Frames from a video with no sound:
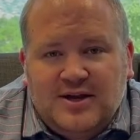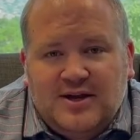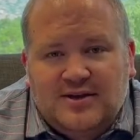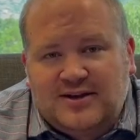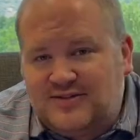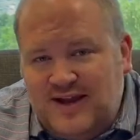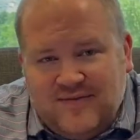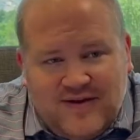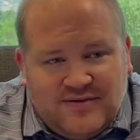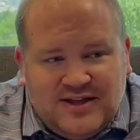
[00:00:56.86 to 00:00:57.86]
because if
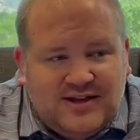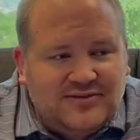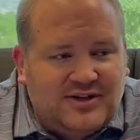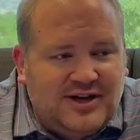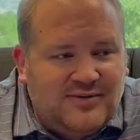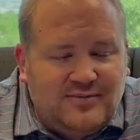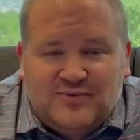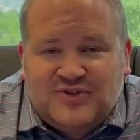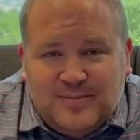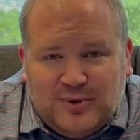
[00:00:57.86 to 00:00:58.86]
everything's looking
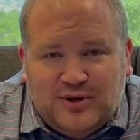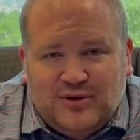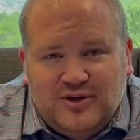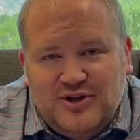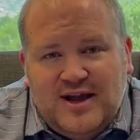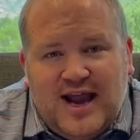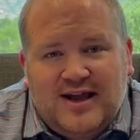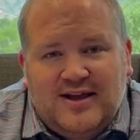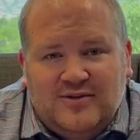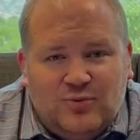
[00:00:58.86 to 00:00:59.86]
similar, you gotta,
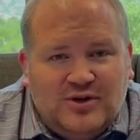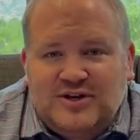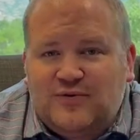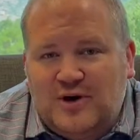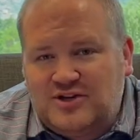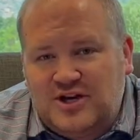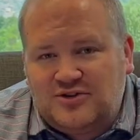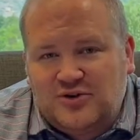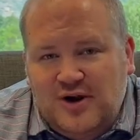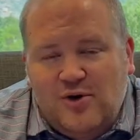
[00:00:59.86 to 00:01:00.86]
what differentiates
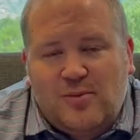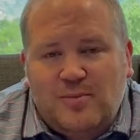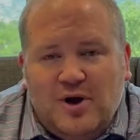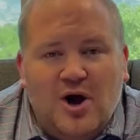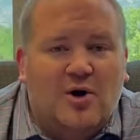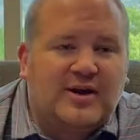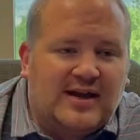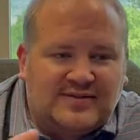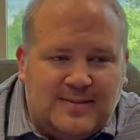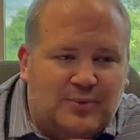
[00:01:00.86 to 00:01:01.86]
your home? Oh, okay,
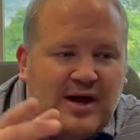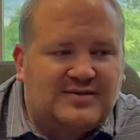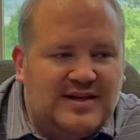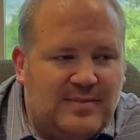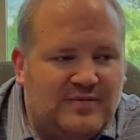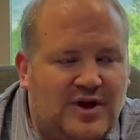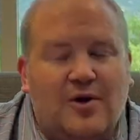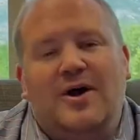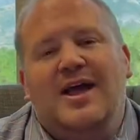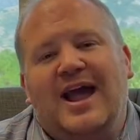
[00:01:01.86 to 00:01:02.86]
same price, same everything. Oh,
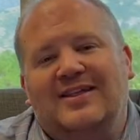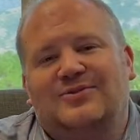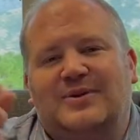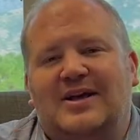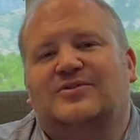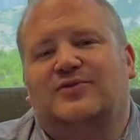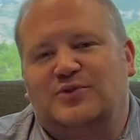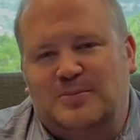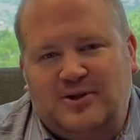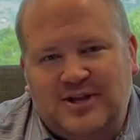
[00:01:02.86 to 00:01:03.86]
hey, this one has a
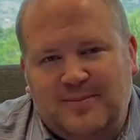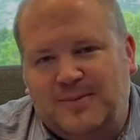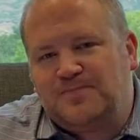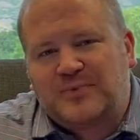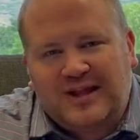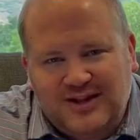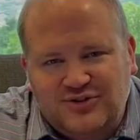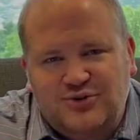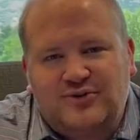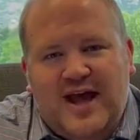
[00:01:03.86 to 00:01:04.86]
foosball table. Let's
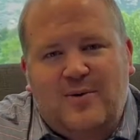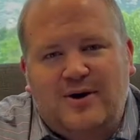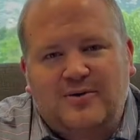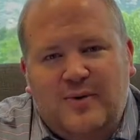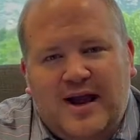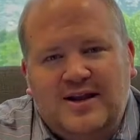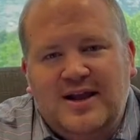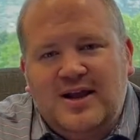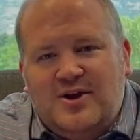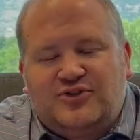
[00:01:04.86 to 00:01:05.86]
use that one, right?
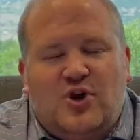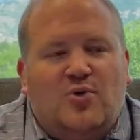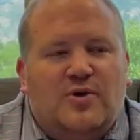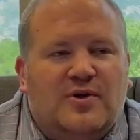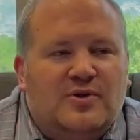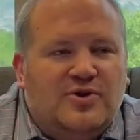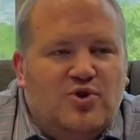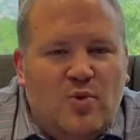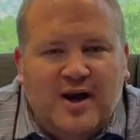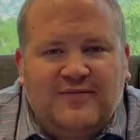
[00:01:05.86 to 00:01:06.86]
So you
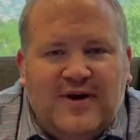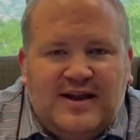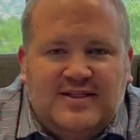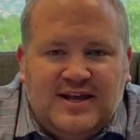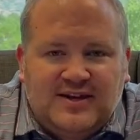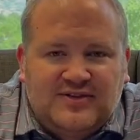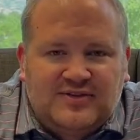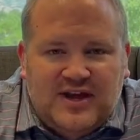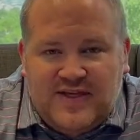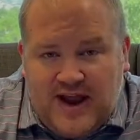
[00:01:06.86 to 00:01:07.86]
wanna find things
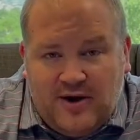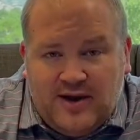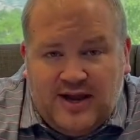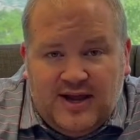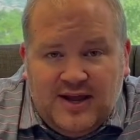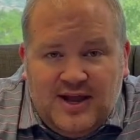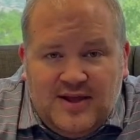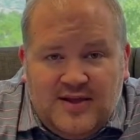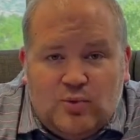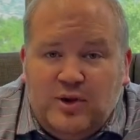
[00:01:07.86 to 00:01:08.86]
in the area
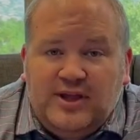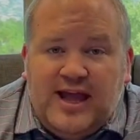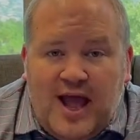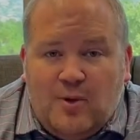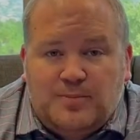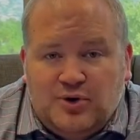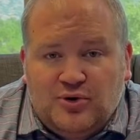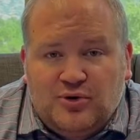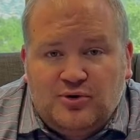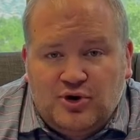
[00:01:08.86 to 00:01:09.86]
that really help
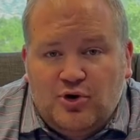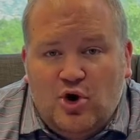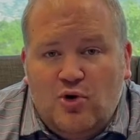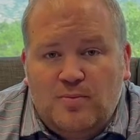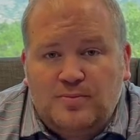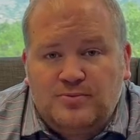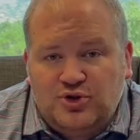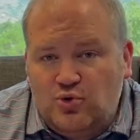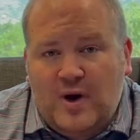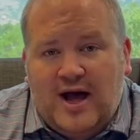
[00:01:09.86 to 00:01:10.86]
your home
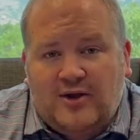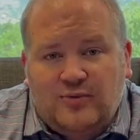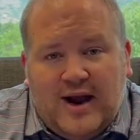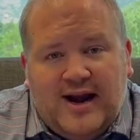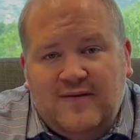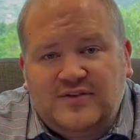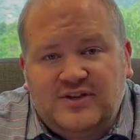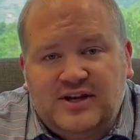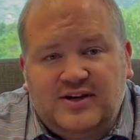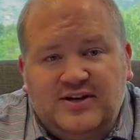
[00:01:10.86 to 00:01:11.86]
do well, right?
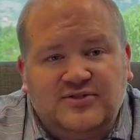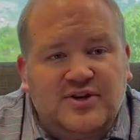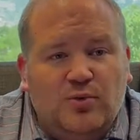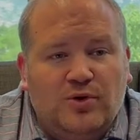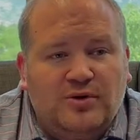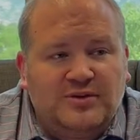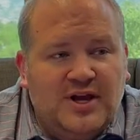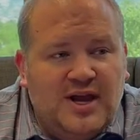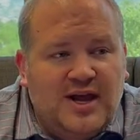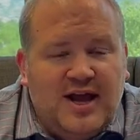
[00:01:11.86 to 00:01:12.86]
Obviously in Disney World,
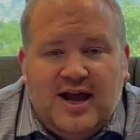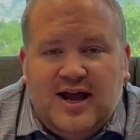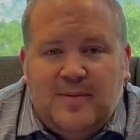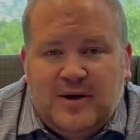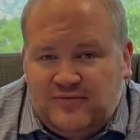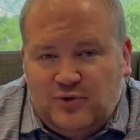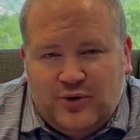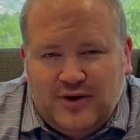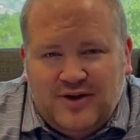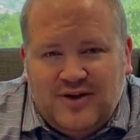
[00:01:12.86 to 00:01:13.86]
in
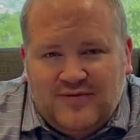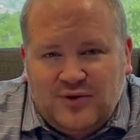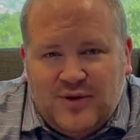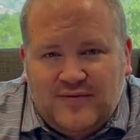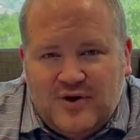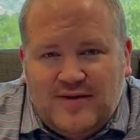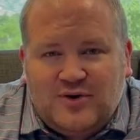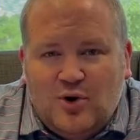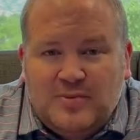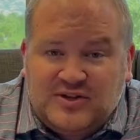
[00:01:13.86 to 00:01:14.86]
Florida, if you have a
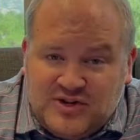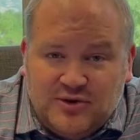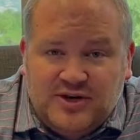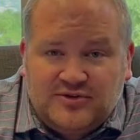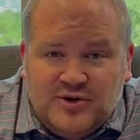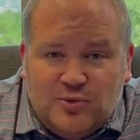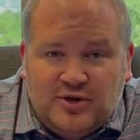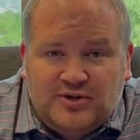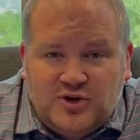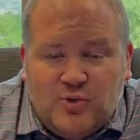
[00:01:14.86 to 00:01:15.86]
home that's near Disney
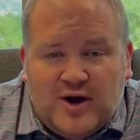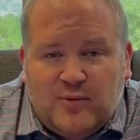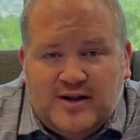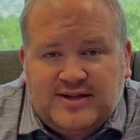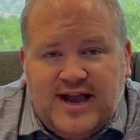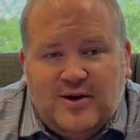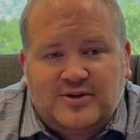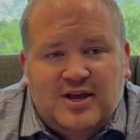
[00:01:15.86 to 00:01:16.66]
World and you wanna rent it out,